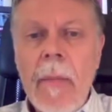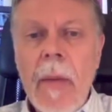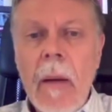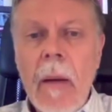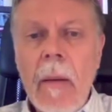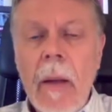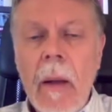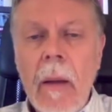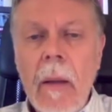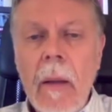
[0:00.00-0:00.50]

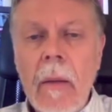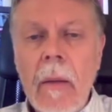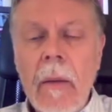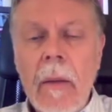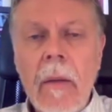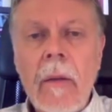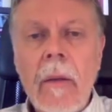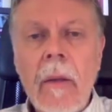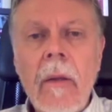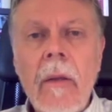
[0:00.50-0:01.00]

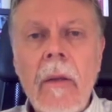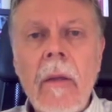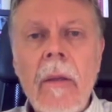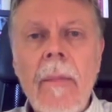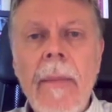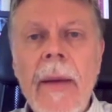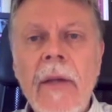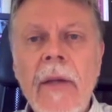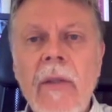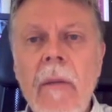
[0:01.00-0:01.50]
the
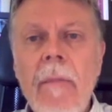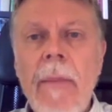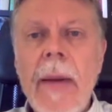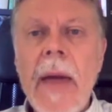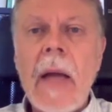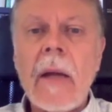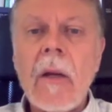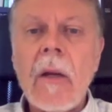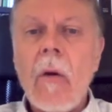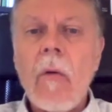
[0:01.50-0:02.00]
best
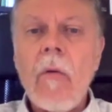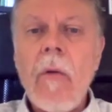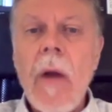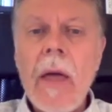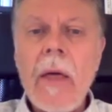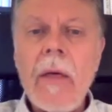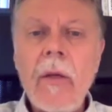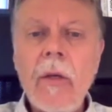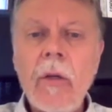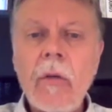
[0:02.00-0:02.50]
impact,
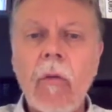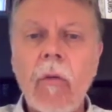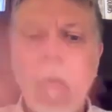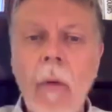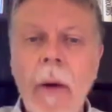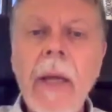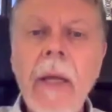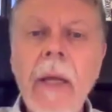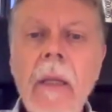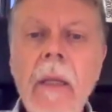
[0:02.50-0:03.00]
rather than just
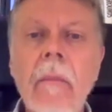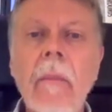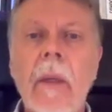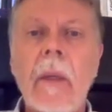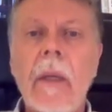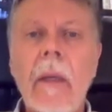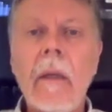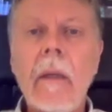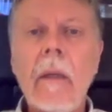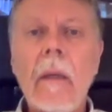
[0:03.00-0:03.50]

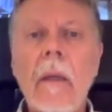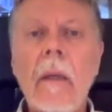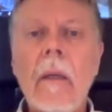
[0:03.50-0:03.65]
randomly